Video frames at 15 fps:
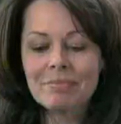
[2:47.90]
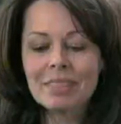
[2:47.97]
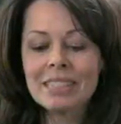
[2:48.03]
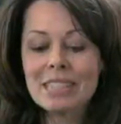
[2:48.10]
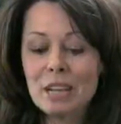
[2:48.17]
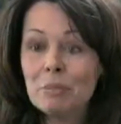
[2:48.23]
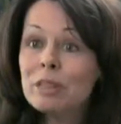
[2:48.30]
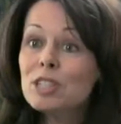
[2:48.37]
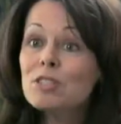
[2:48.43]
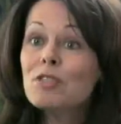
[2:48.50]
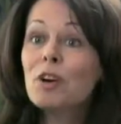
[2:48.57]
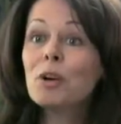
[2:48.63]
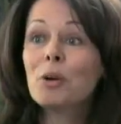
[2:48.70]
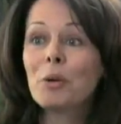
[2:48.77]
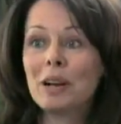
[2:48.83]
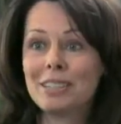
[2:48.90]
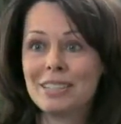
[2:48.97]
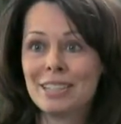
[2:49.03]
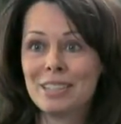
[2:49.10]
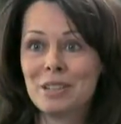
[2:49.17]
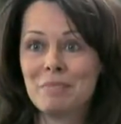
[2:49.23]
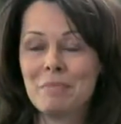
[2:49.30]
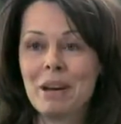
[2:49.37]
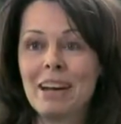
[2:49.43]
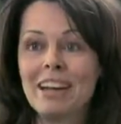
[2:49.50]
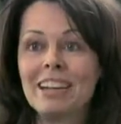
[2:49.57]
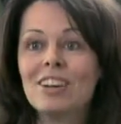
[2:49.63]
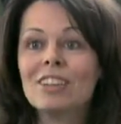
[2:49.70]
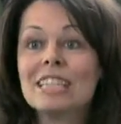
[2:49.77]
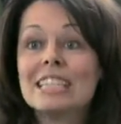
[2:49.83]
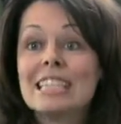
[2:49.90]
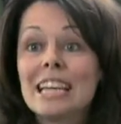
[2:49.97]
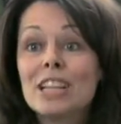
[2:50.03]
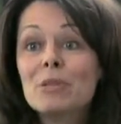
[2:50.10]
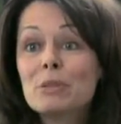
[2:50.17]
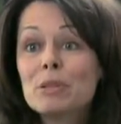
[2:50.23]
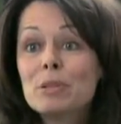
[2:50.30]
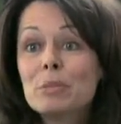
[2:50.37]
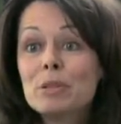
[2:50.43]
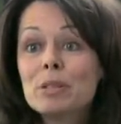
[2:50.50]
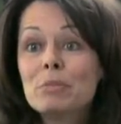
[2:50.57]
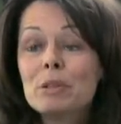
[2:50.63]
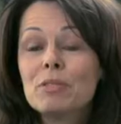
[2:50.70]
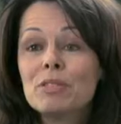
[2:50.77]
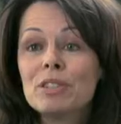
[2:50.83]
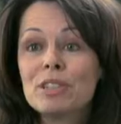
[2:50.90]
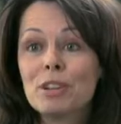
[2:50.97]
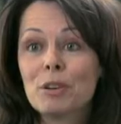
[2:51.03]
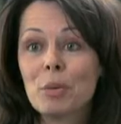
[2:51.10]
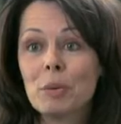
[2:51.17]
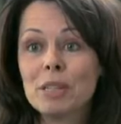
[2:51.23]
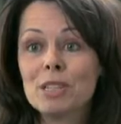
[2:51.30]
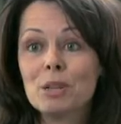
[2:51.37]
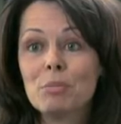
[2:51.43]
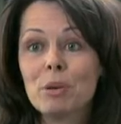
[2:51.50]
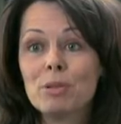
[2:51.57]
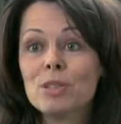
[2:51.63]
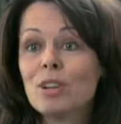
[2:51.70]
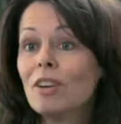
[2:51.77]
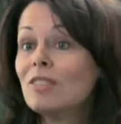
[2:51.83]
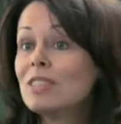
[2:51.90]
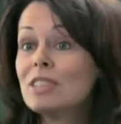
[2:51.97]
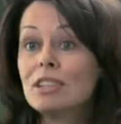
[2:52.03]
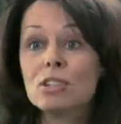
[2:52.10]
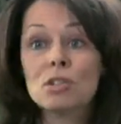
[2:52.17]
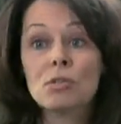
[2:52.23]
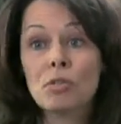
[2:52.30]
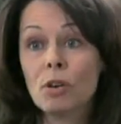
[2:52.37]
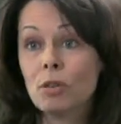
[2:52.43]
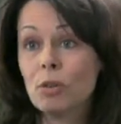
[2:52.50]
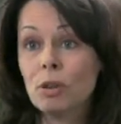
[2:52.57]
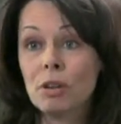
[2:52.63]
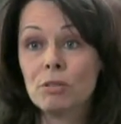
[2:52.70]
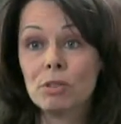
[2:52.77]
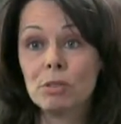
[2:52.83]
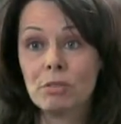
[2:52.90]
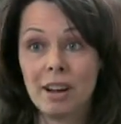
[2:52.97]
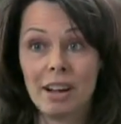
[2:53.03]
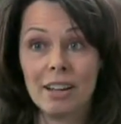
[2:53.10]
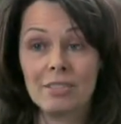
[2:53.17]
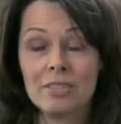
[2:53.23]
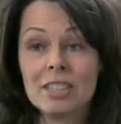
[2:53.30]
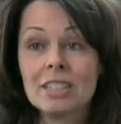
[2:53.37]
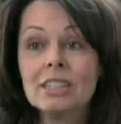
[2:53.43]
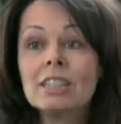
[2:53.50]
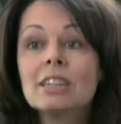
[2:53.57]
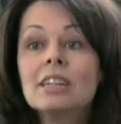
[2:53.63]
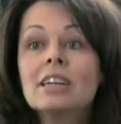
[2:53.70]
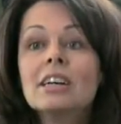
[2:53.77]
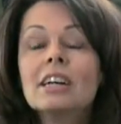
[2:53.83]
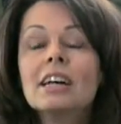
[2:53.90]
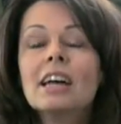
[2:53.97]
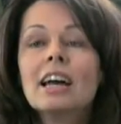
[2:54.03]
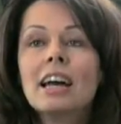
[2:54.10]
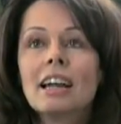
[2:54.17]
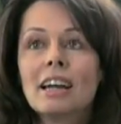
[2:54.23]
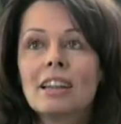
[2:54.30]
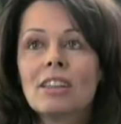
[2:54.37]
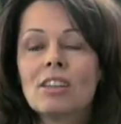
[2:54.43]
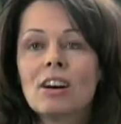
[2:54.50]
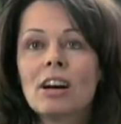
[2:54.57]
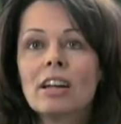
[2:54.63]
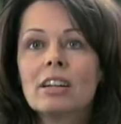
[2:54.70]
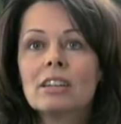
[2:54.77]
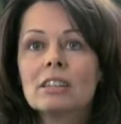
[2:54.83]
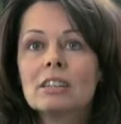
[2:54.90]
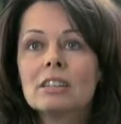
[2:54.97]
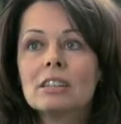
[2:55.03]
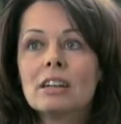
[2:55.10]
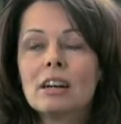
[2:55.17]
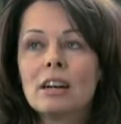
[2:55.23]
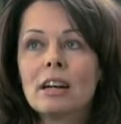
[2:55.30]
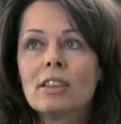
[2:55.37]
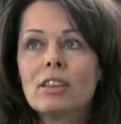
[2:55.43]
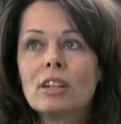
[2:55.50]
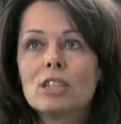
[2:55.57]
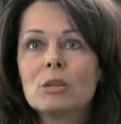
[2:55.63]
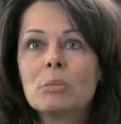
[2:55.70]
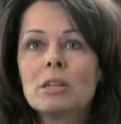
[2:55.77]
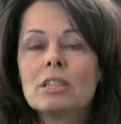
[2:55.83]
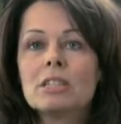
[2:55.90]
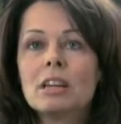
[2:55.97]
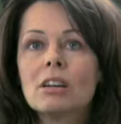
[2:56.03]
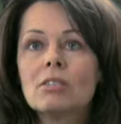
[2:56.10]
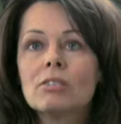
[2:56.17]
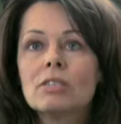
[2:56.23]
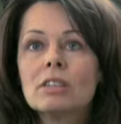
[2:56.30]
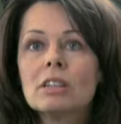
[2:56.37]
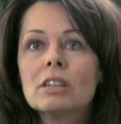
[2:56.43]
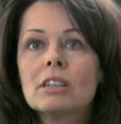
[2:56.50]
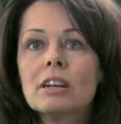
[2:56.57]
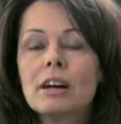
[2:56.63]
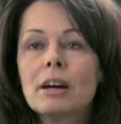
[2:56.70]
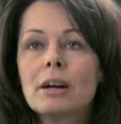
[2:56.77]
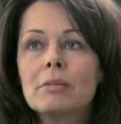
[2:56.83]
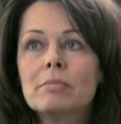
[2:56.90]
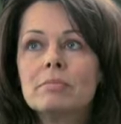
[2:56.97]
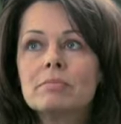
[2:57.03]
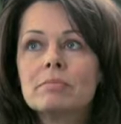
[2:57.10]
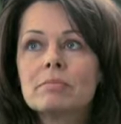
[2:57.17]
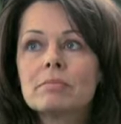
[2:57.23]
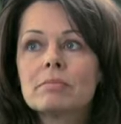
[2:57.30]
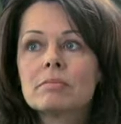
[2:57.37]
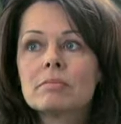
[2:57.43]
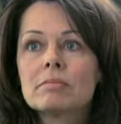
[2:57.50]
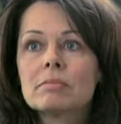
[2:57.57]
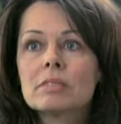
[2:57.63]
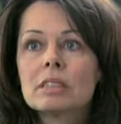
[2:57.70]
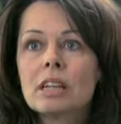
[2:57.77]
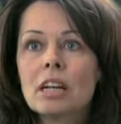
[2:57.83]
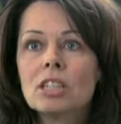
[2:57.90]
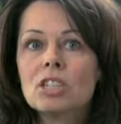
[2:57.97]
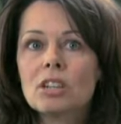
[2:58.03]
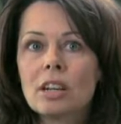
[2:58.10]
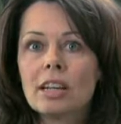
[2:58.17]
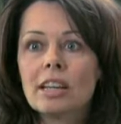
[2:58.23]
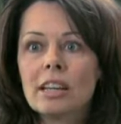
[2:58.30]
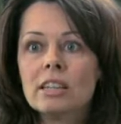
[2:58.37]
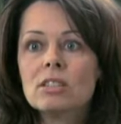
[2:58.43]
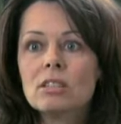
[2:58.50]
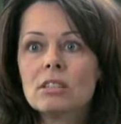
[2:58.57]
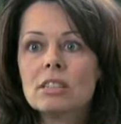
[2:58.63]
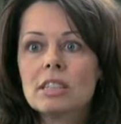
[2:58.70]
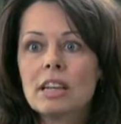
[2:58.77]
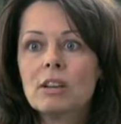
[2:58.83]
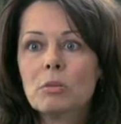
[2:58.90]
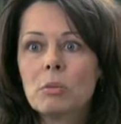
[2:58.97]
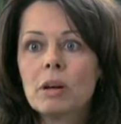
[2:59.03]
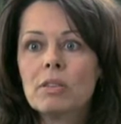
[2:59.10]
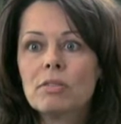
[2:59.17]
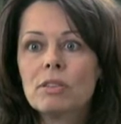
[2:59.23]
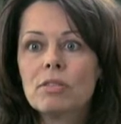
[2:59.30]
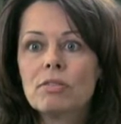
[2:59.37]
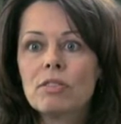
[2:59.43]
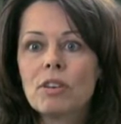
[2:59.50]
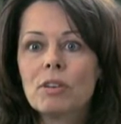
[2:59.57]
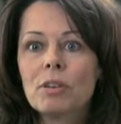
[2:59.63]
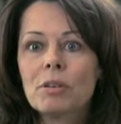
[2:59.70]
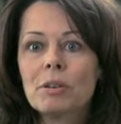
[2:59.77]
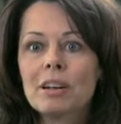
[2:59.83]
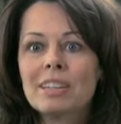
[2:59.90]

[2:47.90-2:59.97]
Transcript: He sent me his photo, I sent him mine. On the day that we were supposed to meet for dinner, I went to the post office and his photo never arrived. And I thought to myself, God, should I cancel the date and wait for the photo?